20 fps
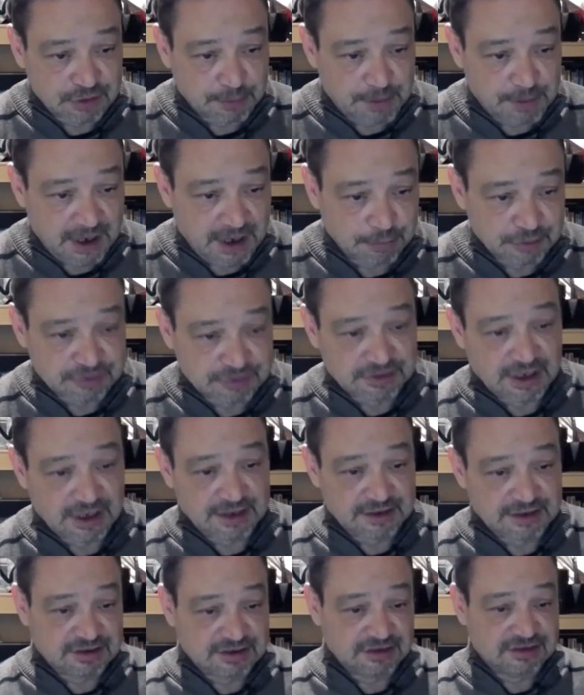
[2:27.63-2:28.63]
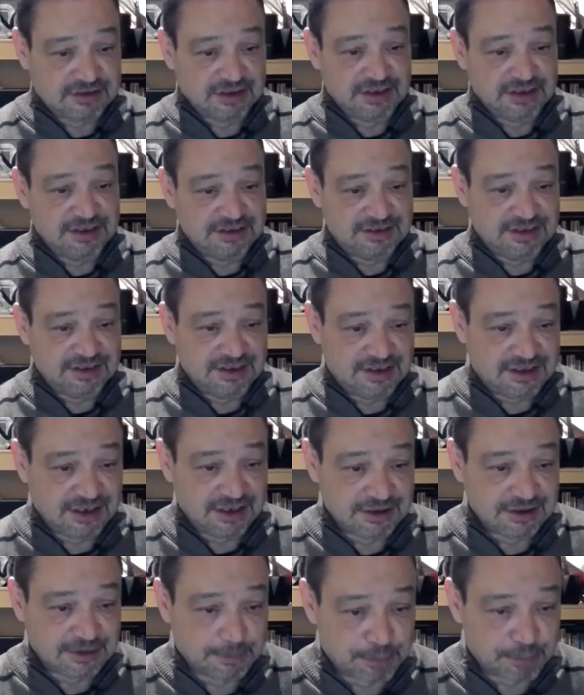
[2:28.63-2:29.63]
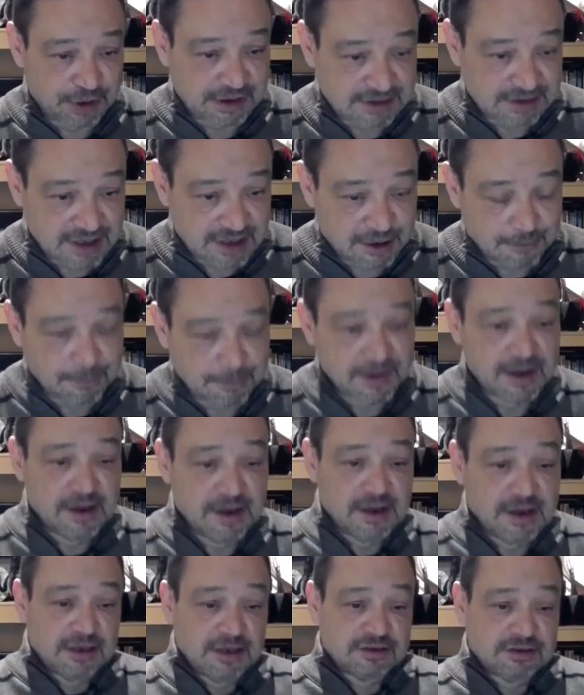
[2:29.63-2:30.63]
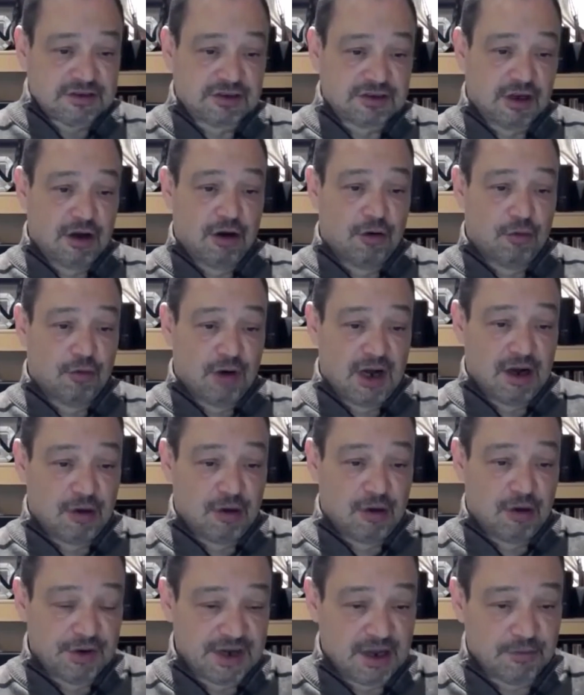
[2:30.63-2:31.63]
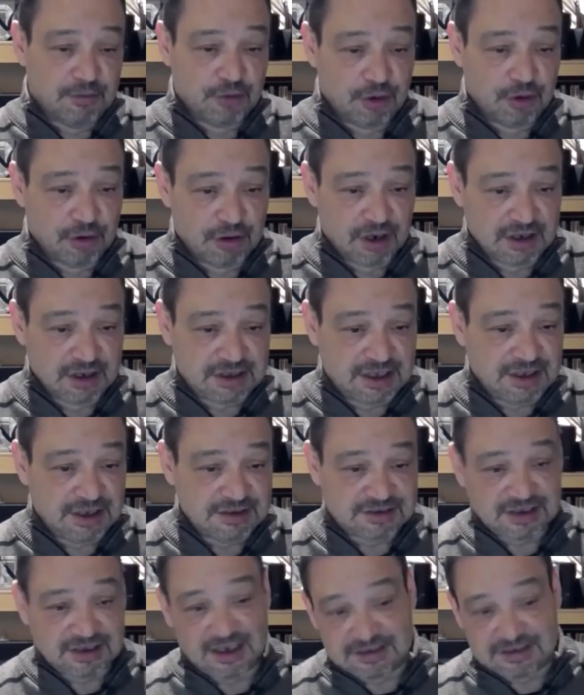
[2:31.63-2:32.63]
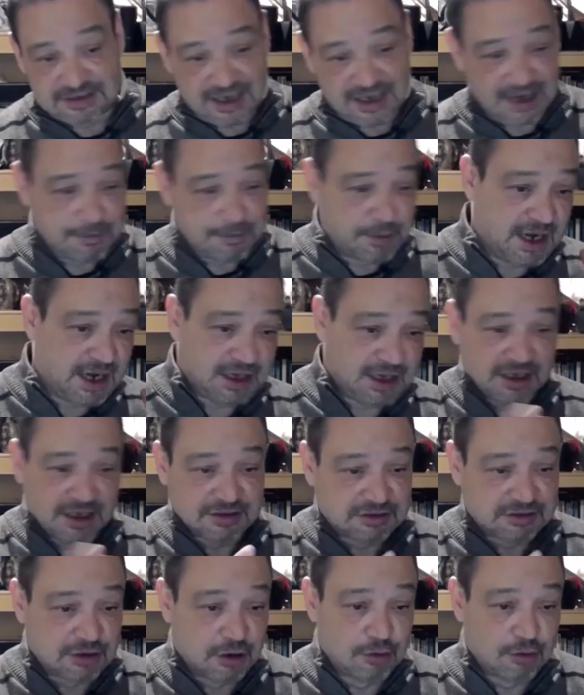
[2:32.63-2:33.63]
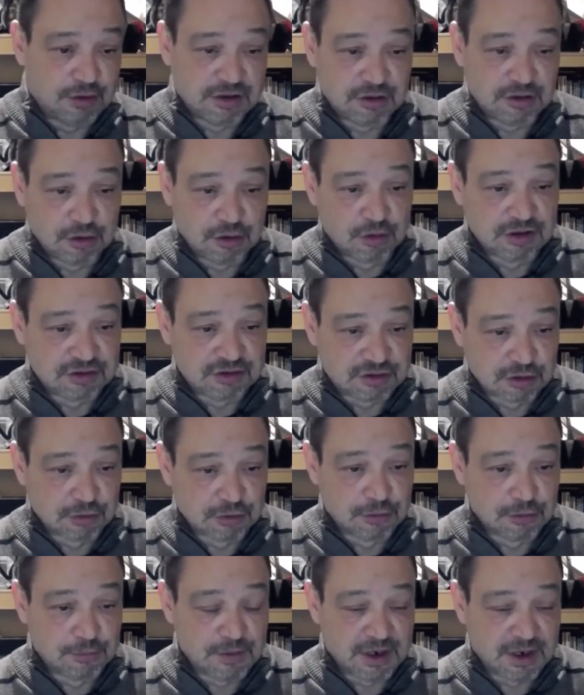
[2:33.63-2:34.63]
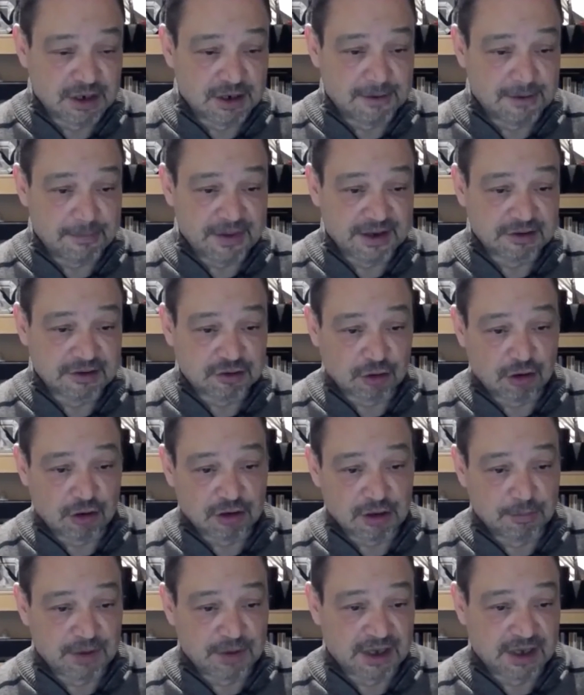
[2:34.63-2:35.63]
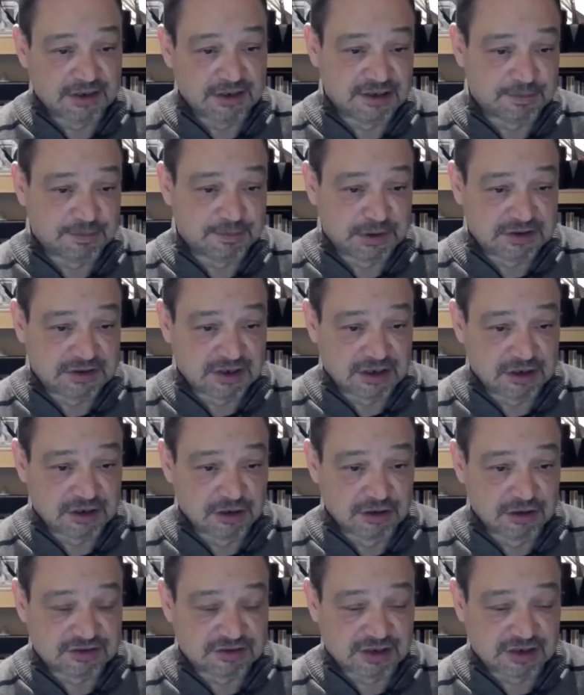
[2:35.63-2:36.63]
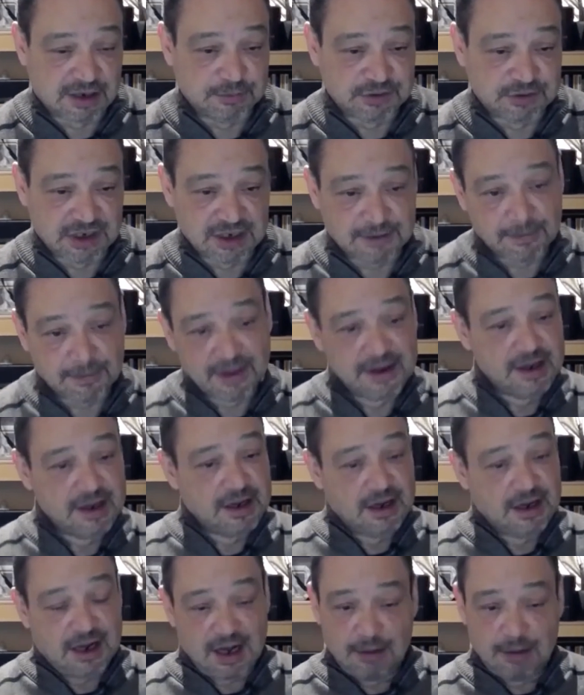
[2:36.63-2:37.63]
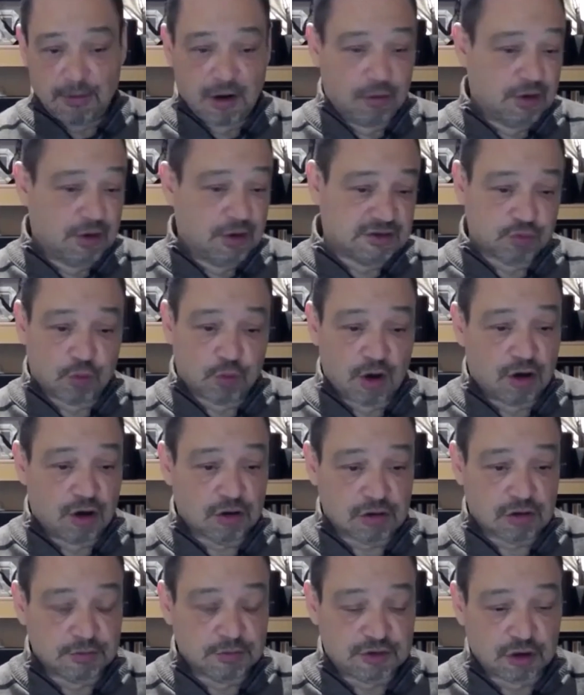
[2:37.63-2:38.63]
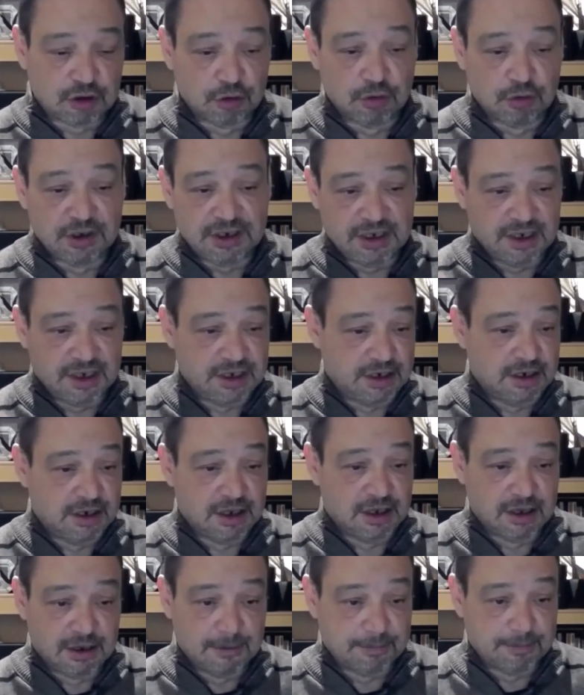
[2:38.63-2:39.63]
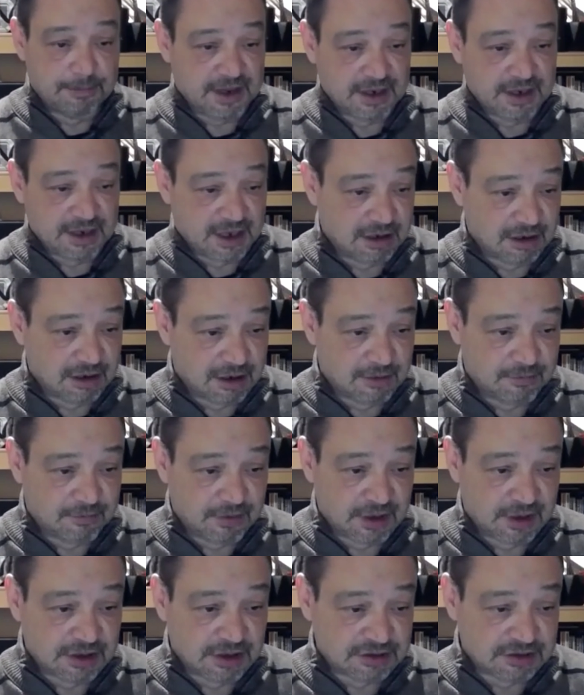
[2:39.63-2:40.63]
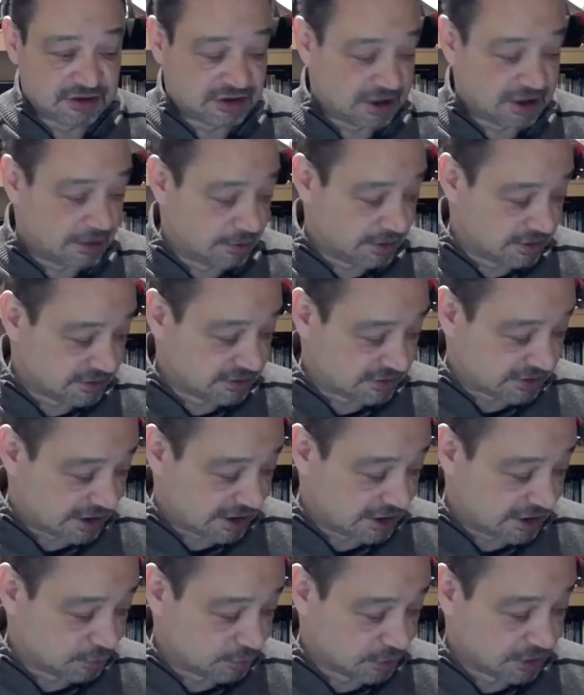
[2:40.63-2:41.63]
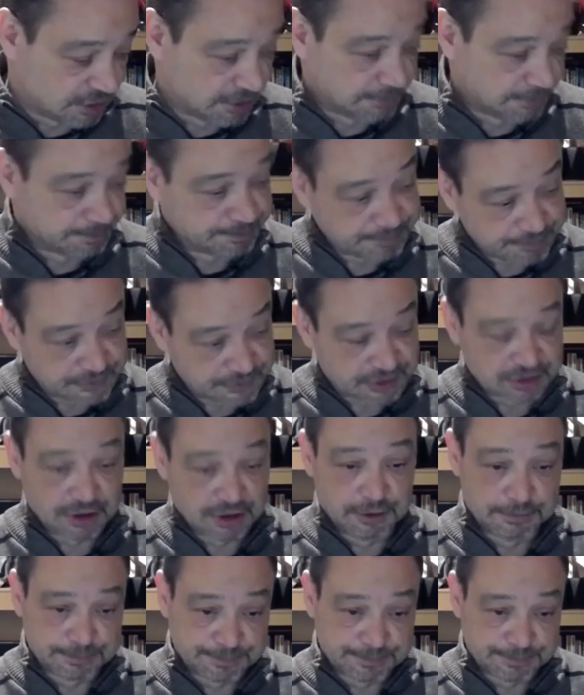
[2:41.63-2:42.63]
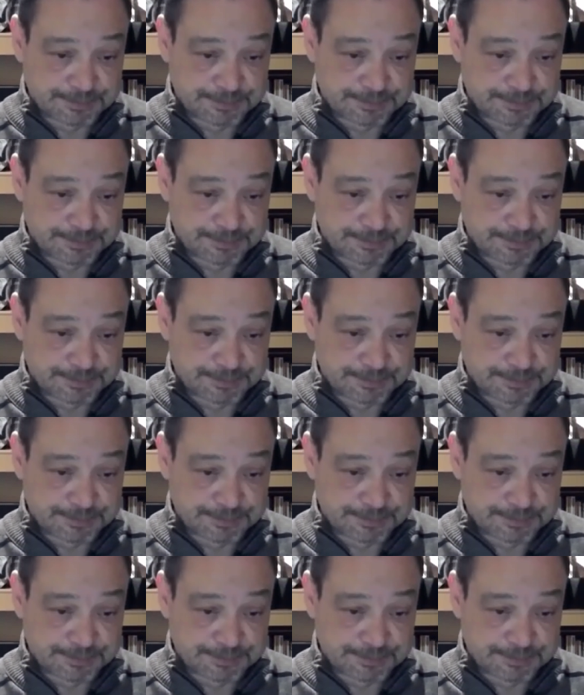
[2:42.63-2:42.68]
The Bible's not such an easy thing to break down. So whenever Akey says, "Hey, Mike, let's go and do a Zoom and talk about this particular subject," I'm always welcome to it, and I love sharing the stage with him. So.